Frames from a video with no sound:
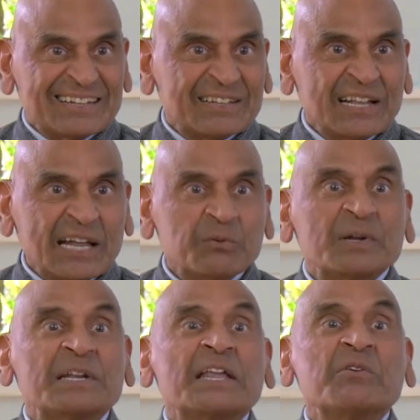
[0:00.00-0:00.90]
then I
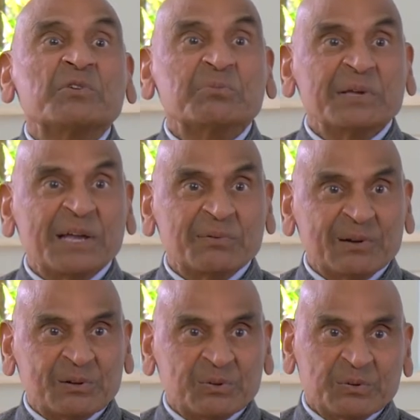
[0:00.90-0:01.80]
will never be
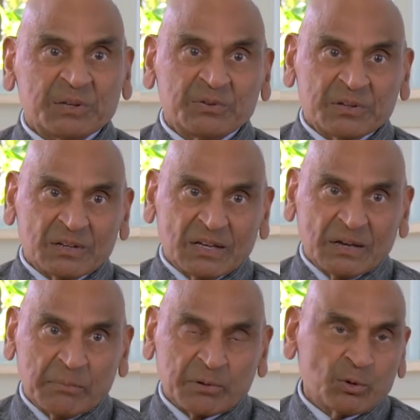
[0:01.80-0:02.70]
able to even
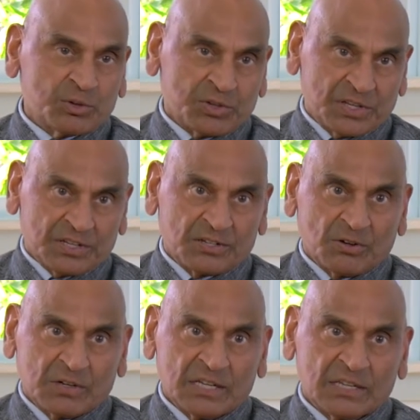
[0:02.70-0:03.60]
approach this
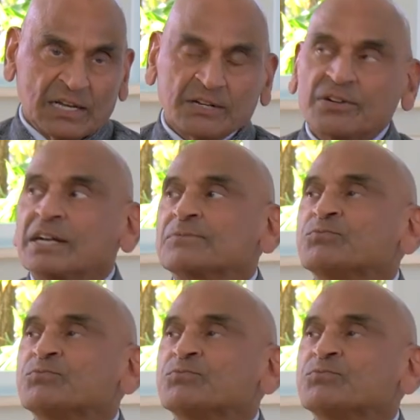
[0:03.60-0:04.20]
or in that direction.